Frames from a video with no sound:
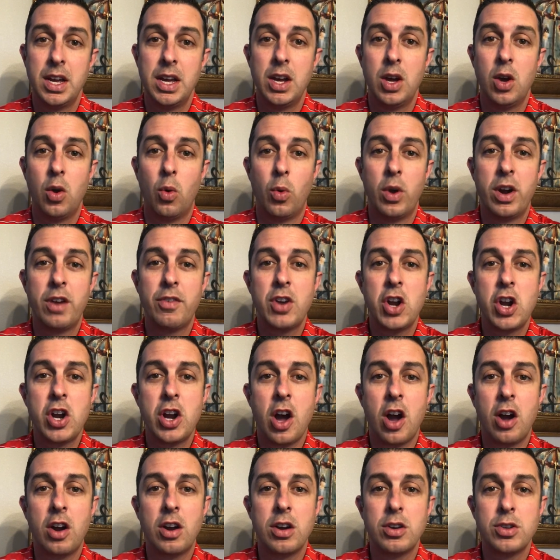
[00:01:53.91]
whenever your
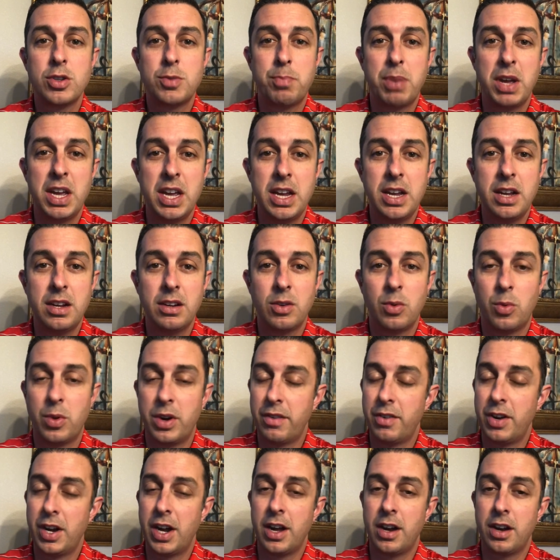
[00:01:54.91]
dog goes pee,
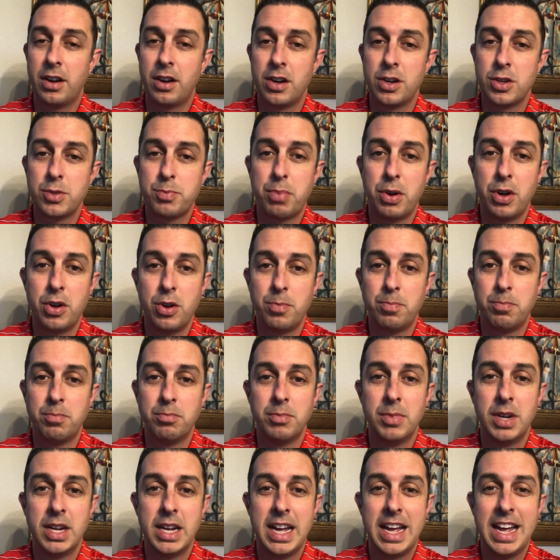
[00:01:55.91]
whenever your dog goes
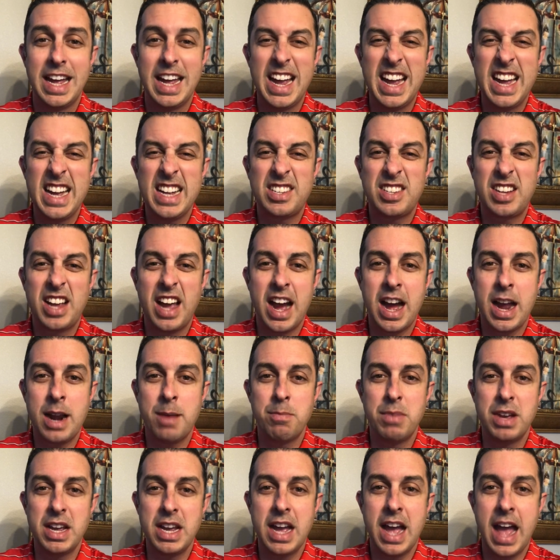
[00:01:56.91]
poop, it's gotta
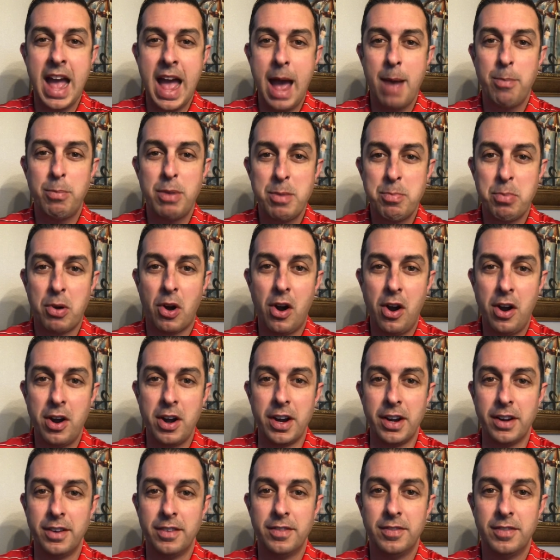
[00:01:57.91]
be a happy party.
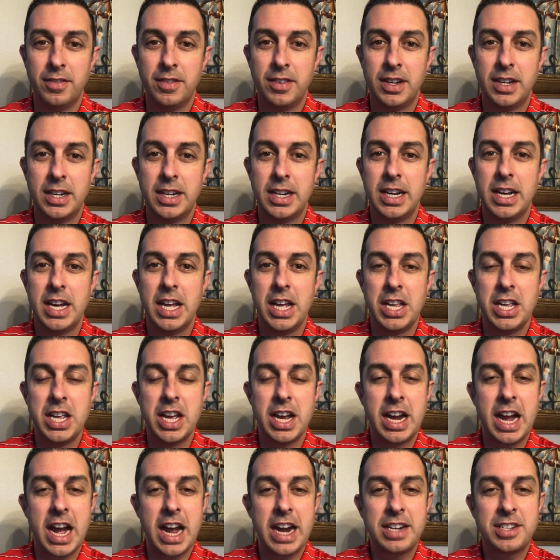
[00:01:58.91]
You
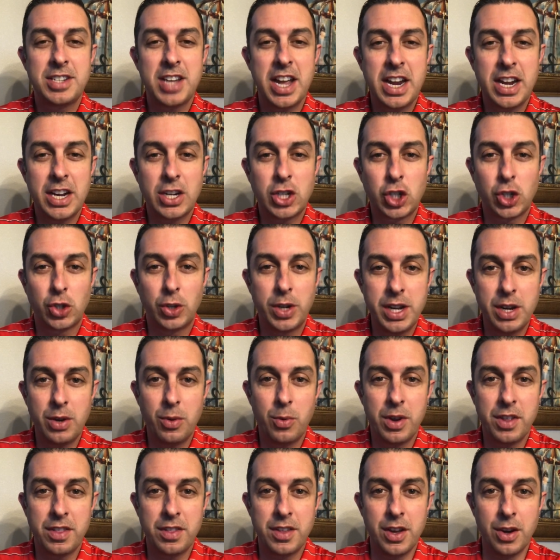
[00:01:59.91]
gotta take a treat
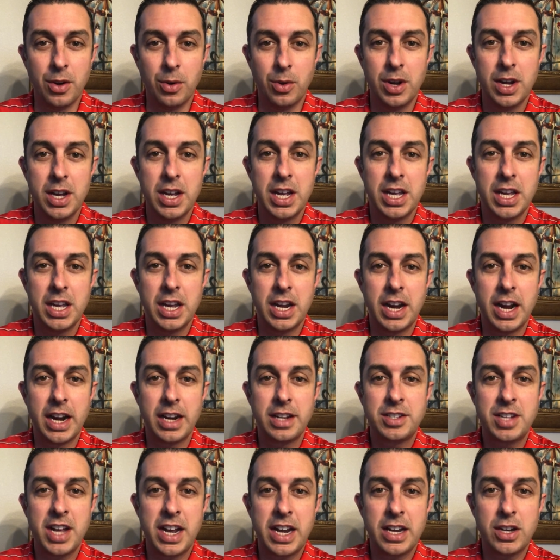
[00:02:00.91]
with you. You gotta
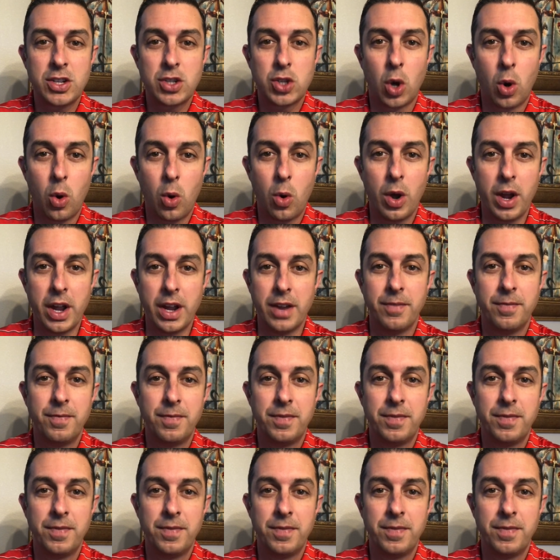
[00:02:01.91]
take a toy.